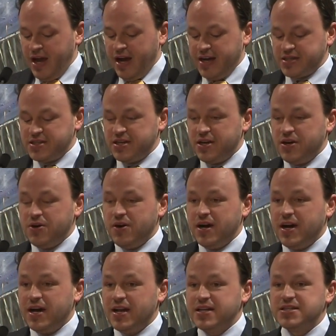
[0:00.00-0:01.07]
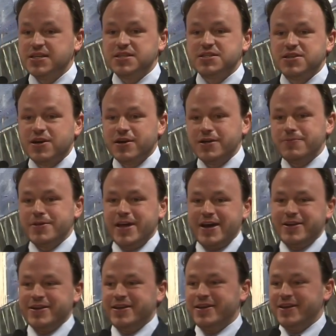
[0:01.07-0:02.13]
Uh, so uh, let's get started.
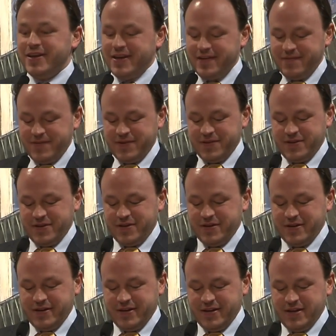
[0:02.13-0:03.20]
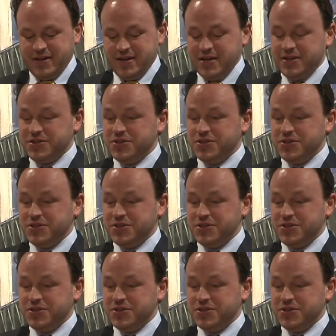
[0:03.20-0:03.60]
Without any uh, further uh,